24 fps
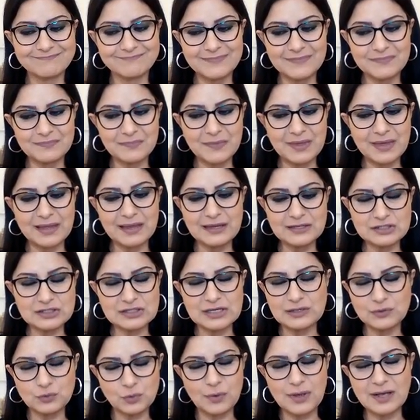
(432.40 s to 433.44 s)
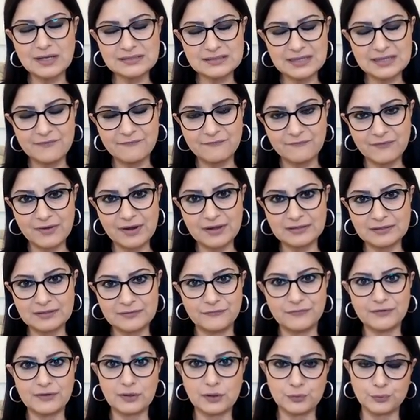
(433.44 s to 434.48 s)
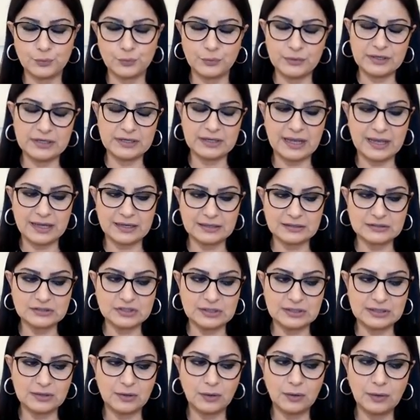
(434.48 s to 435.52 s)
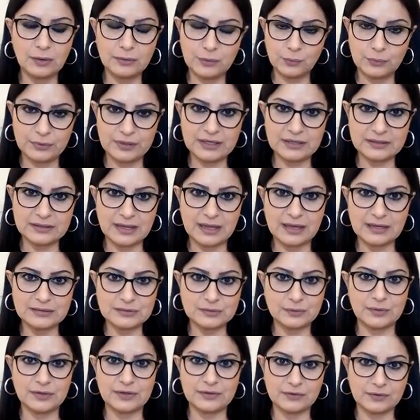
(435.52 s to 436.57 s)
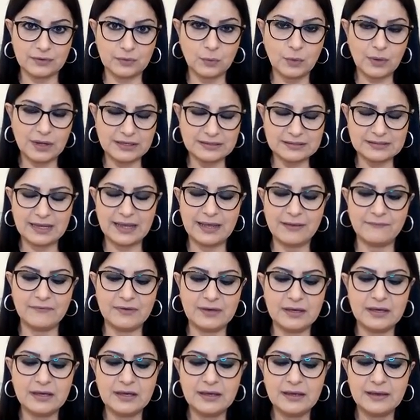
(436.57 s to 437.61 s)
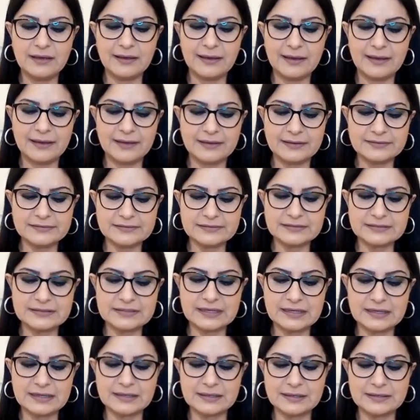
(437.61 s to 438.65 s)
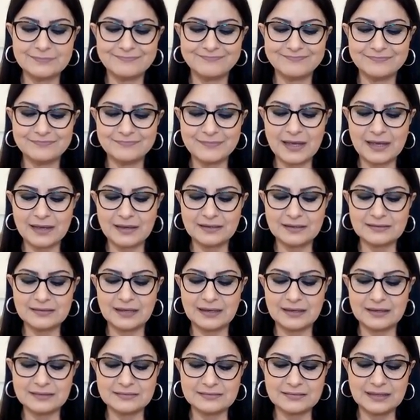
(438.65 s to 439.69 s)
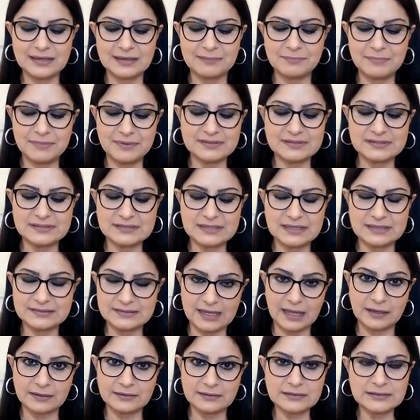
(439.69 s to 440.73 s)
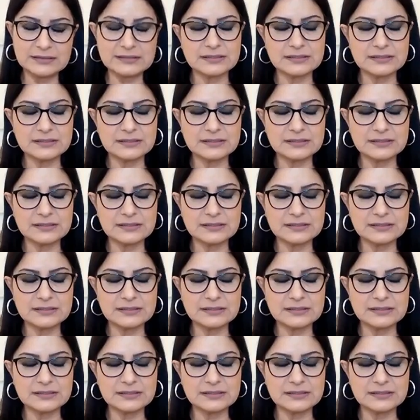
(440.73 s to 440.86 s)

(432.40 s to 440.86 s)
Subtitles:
It was a very difficult week, actually. All the weekdays were quite heavy and a bit tense,